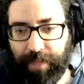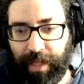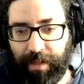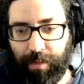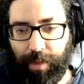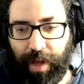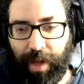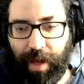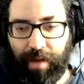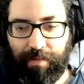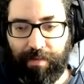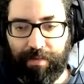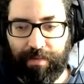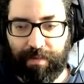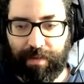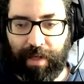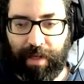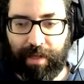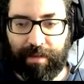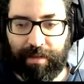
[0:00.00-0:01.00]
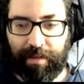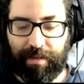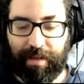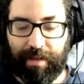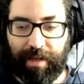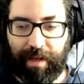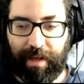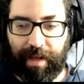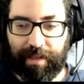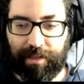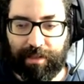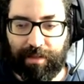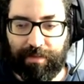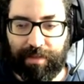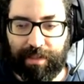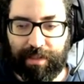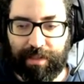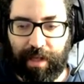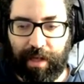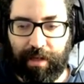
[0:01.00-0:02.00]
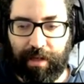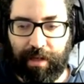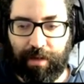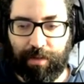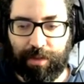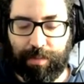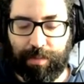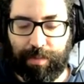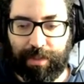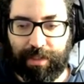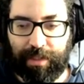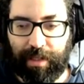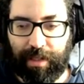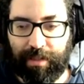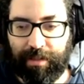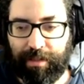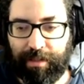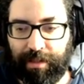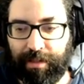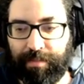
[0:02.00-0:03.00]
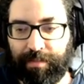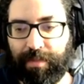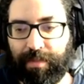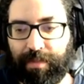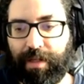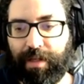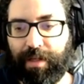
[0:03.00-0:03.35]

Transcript: then we have that the class of this cycle is precisely